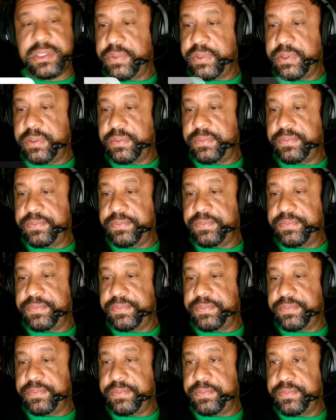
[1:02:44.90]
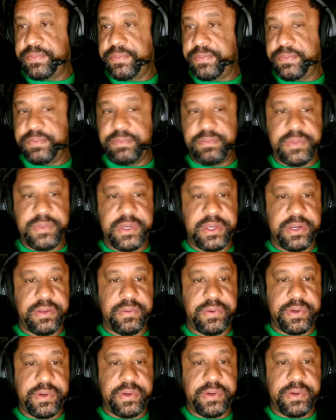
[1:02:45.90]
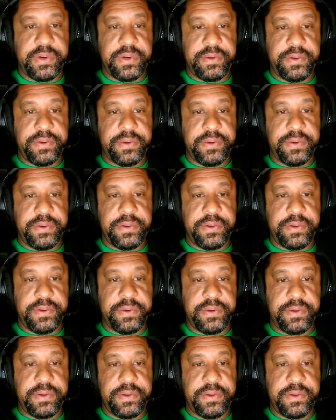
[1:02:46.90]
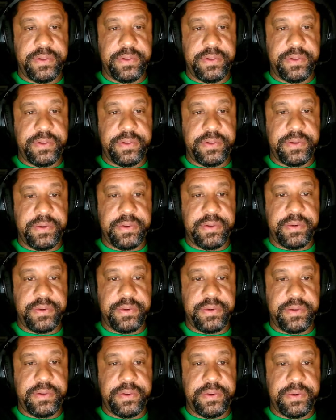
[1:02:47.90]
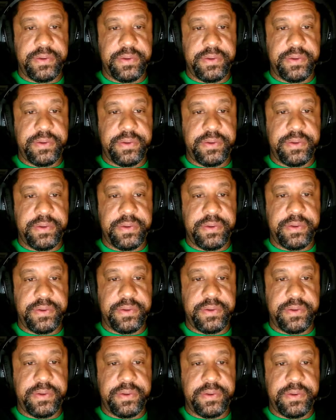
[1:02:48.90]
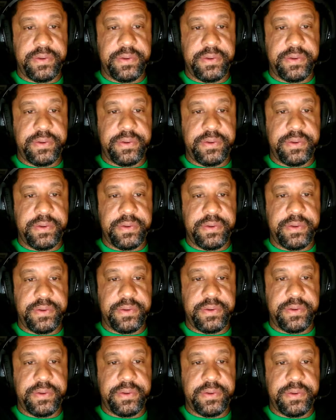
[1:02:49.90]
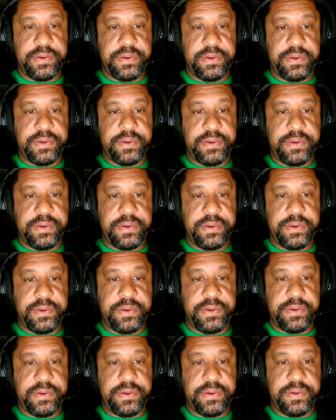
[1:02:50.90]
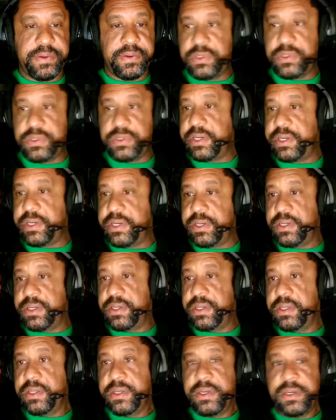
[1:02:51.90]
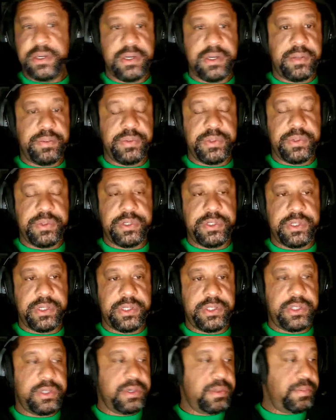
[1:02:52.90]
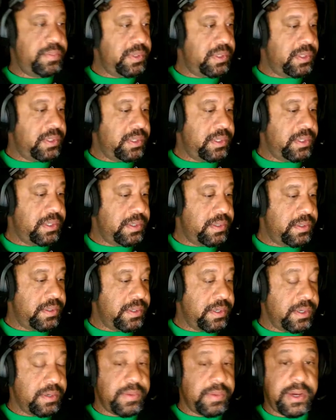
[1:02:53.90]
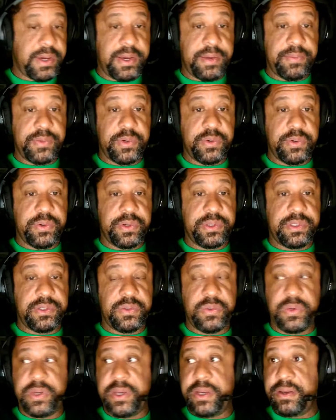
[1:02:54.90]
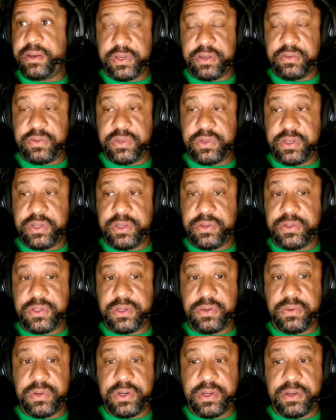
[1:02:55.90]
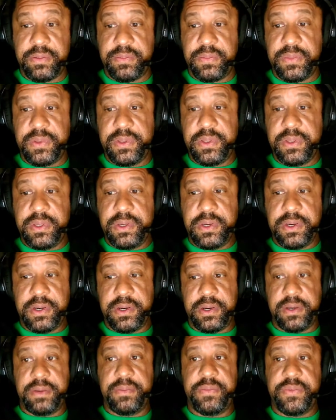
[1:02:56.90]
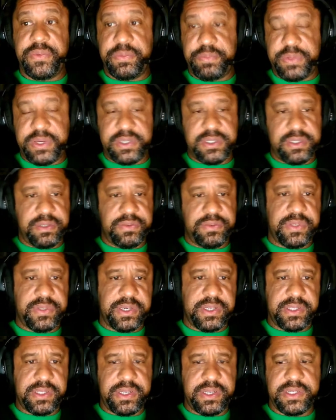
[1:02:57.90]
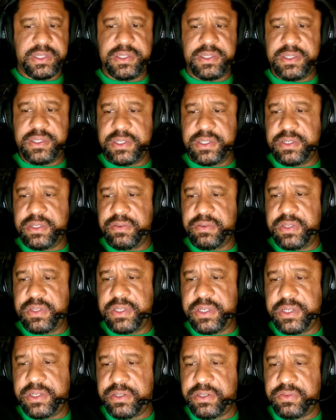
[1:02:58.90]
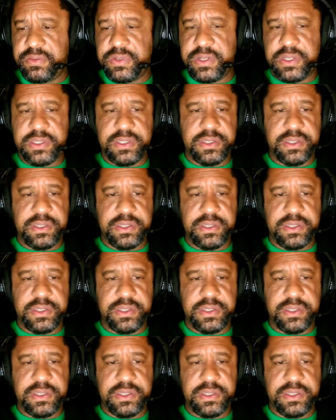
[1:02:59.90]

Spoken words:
But anyway, so that is pretty much it for the show today. I appreciate y'all being here. I'm going to have lots more flying videos going up. Basically for like the next 6-7 days, you've got stuff